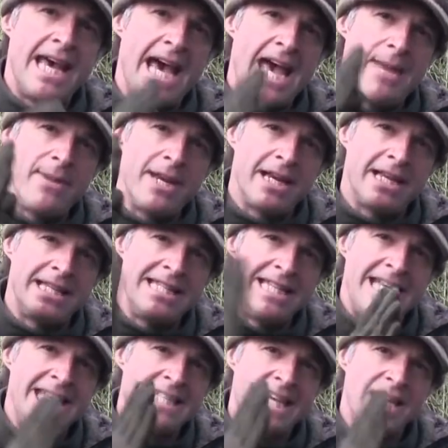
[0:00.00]
aiming at
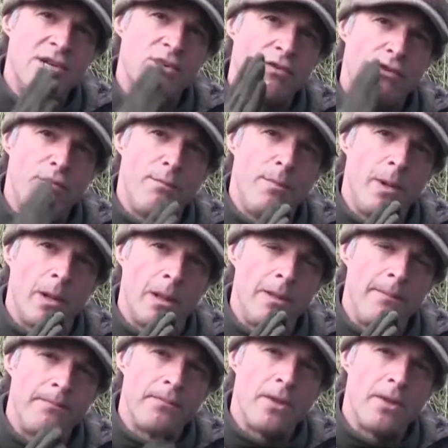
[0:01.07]
dead center of bull,